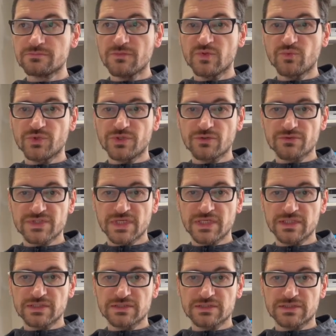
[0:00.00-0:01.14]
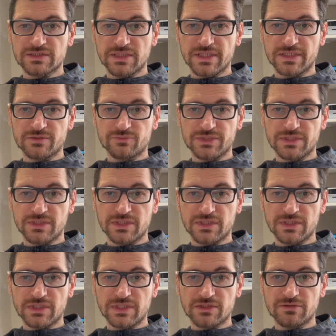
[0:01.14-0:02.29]
we go to settings and we
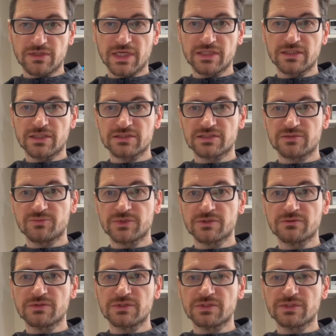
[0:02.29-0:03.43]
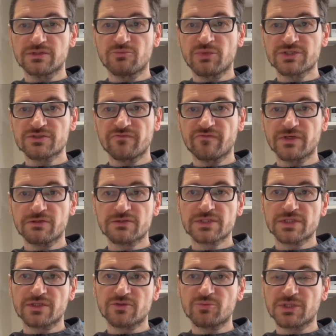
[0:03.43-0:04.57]
click to add custom node. There are a bunch of fields
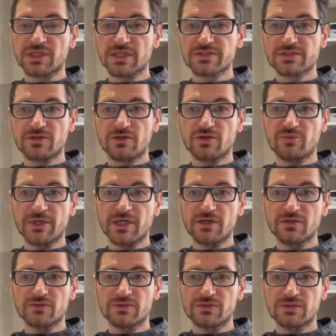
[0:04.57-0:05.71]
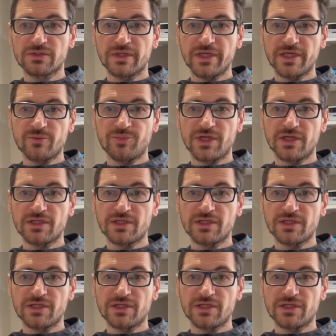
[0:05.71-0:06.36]
here, but let's talk about API